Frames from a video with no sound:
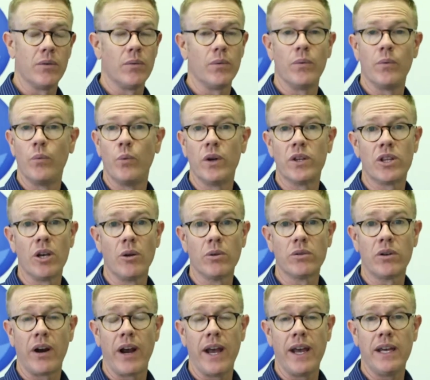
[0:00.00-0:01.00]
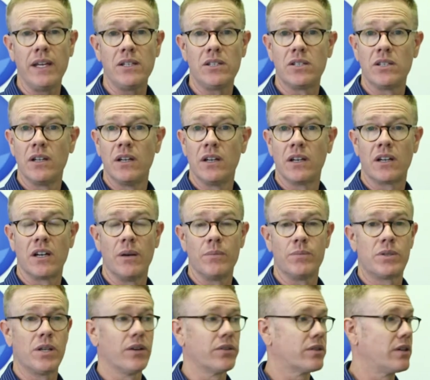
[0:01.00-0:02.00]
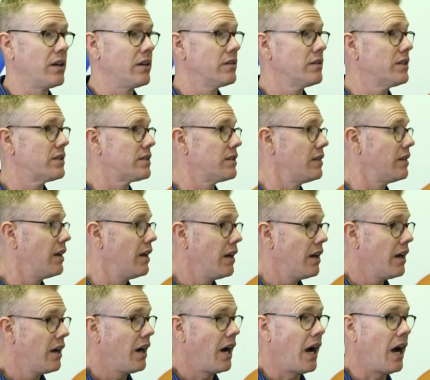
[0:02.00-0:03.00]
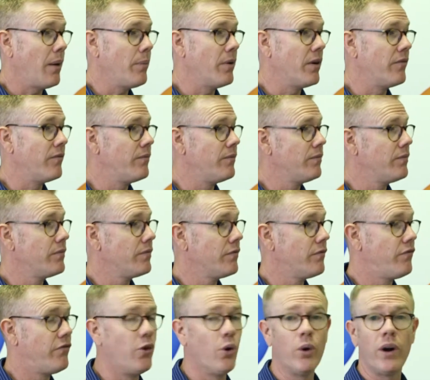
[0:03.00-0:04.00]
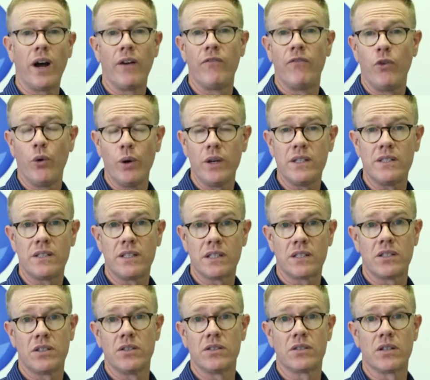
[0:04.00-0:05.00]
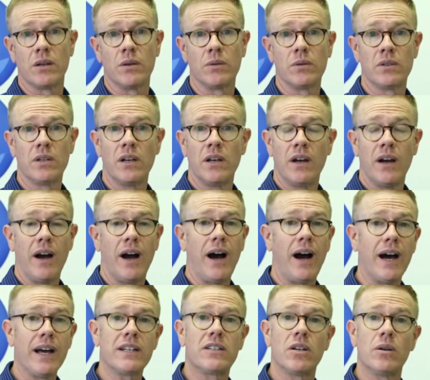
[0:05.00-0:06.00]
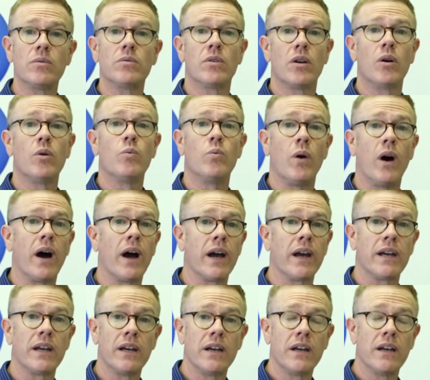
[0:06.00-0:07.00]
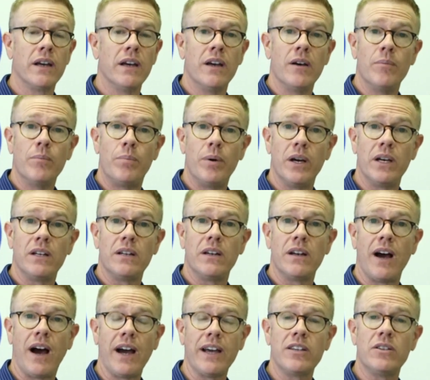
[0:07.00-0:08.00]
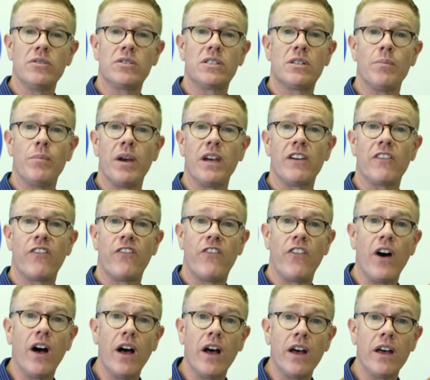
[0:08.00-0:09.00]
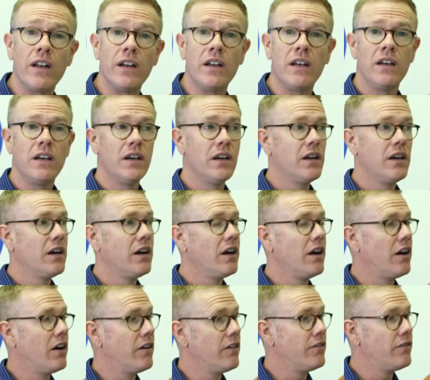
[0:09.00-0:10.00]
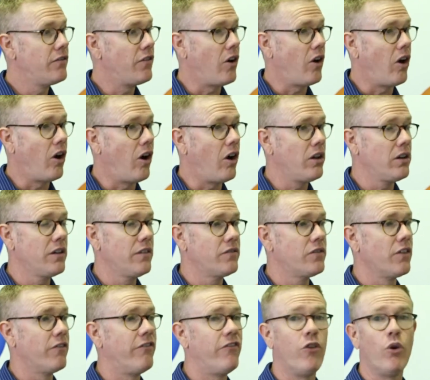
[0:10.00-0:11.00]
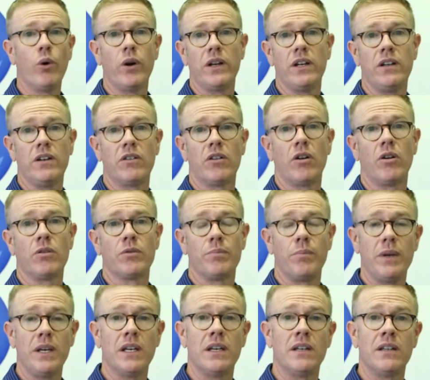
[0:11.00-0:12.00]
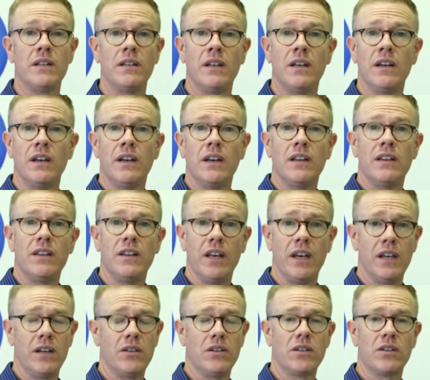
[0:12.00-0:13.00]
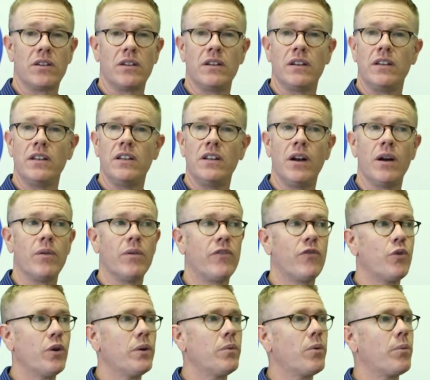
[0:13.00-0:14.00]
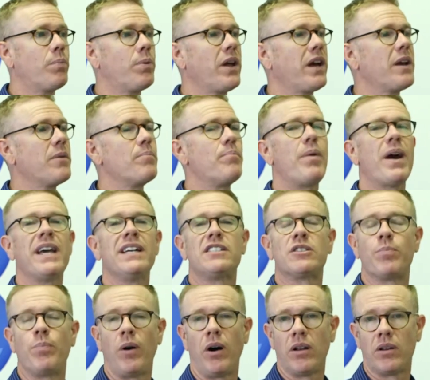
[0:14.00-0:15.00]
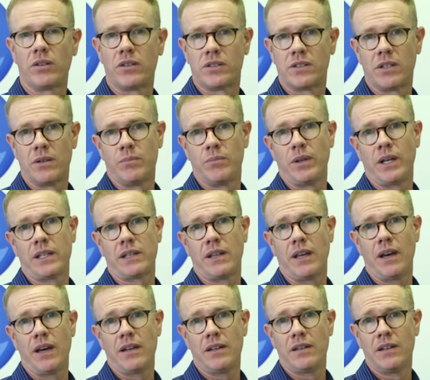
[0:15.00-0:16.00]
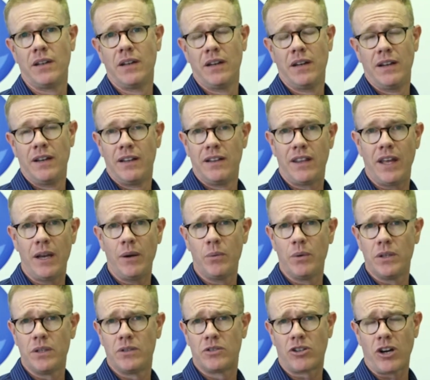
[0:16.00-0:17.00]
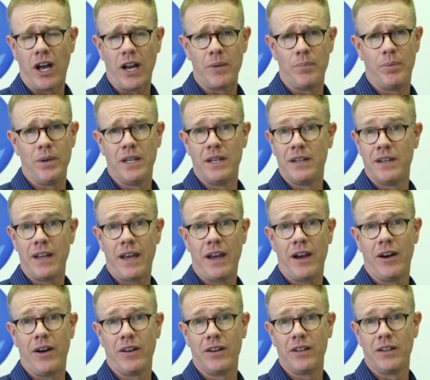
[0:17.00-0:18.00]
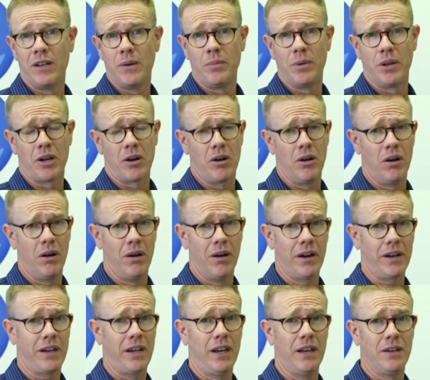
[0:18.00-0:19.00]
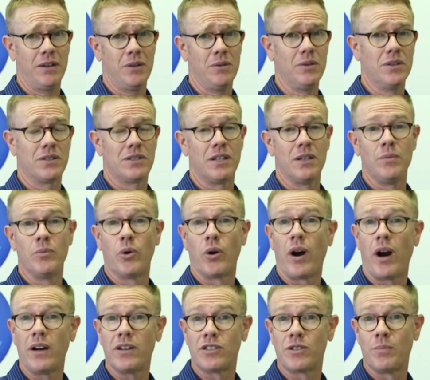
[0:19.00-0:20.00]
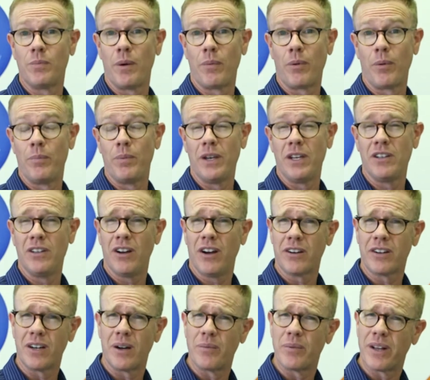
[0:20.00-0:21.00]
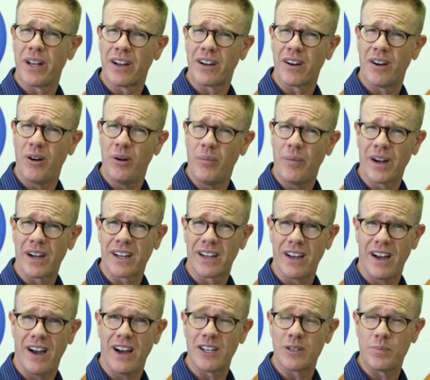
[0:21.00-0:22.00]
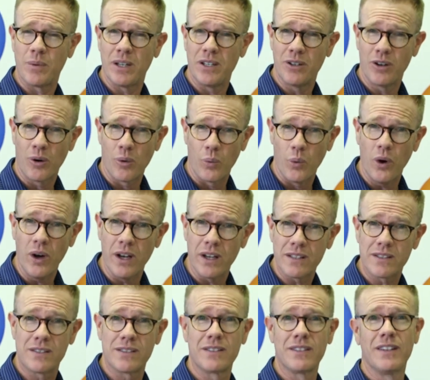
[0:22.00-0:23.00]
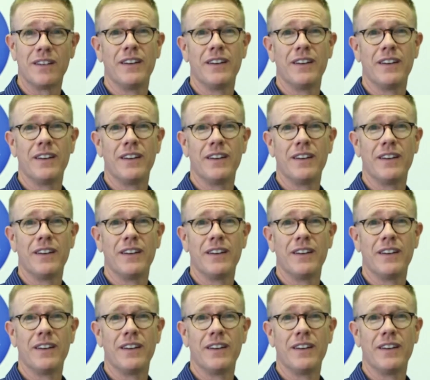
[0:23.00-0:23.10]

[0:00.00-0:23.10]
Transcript: With older age comes health care. Listen, I'm 46 years old. I don't know why, but I used to make fun of all of the 40-year-old men that, if we were playing baseball or something like that, they would try to bend down and they'd be like, oh, I can't do this anymore. I just remember being younger and I'd be like, oh my gosh, man, you're a wuss.